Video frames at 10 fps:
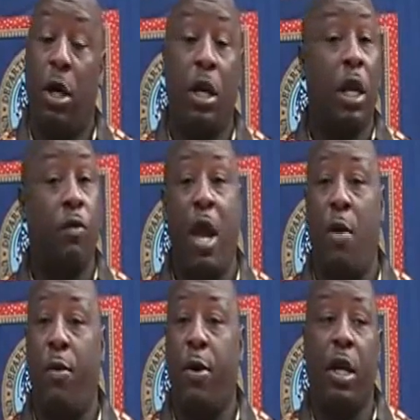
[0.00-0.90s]
We're going to get
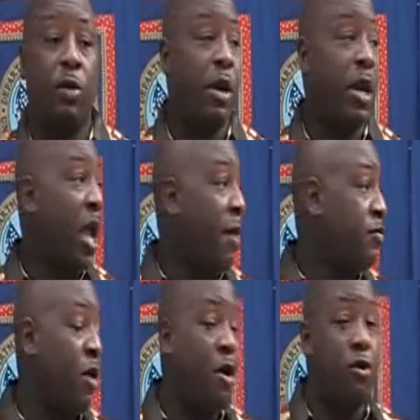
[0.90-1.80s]
around. We're going to get around
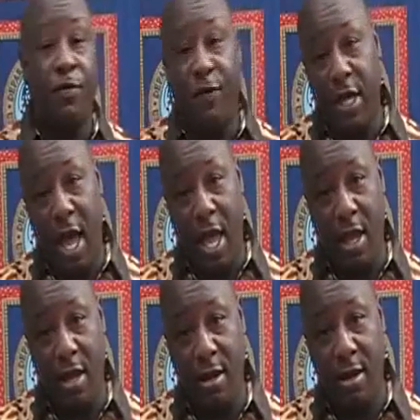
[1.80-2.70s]
Hampton Roads,
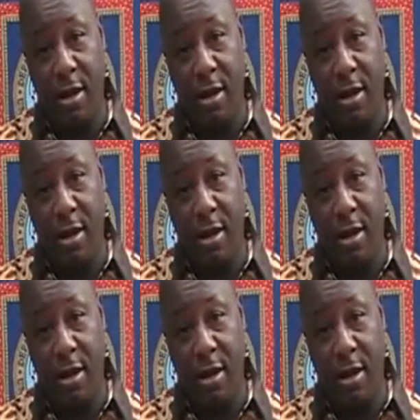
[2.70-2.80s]
VA.